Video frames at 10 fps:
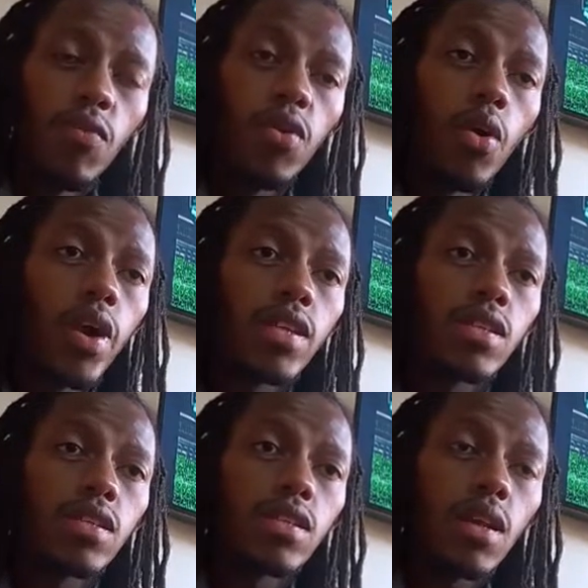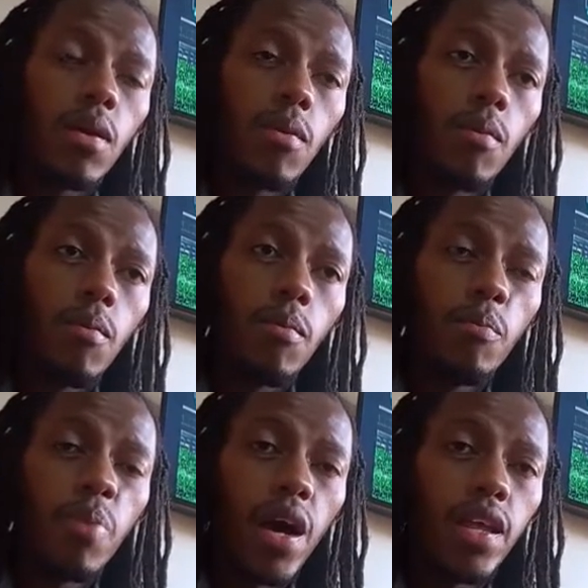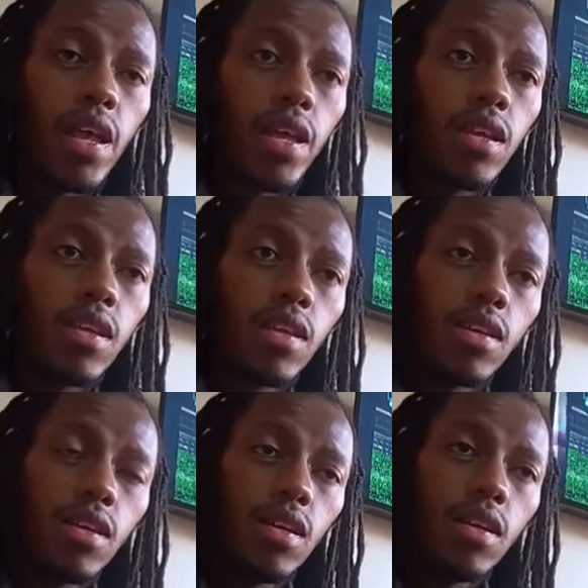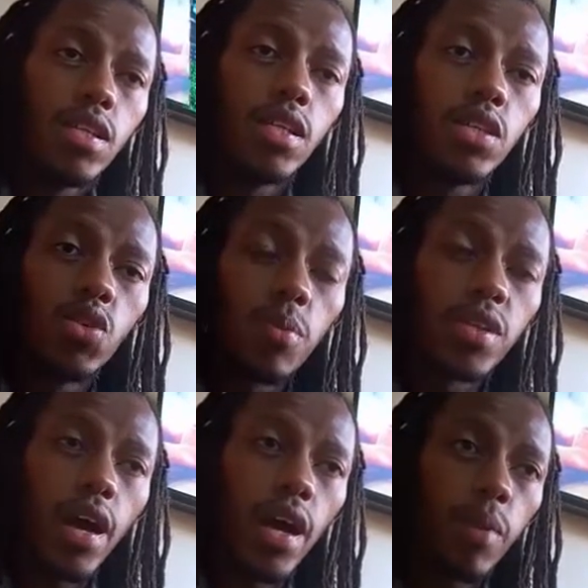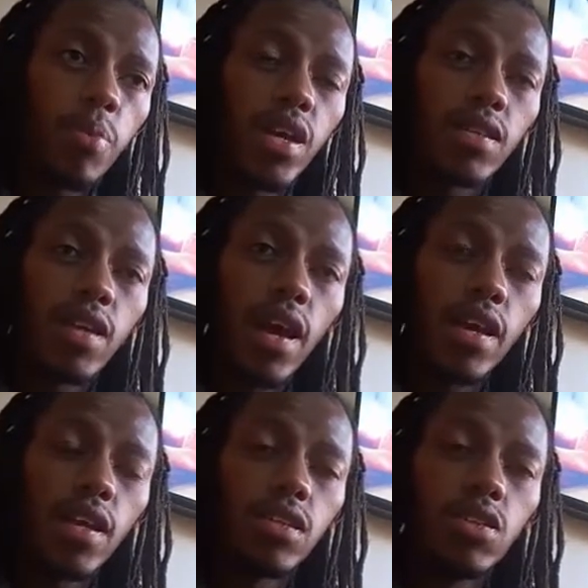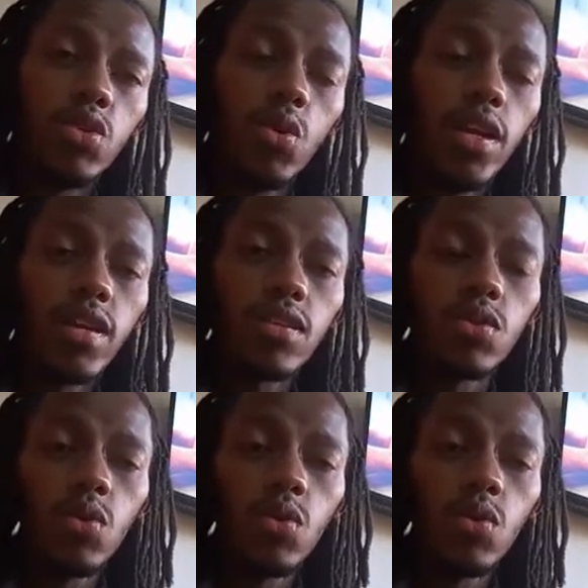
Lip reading: Florence Mpaye, she dropped her rape case against Julius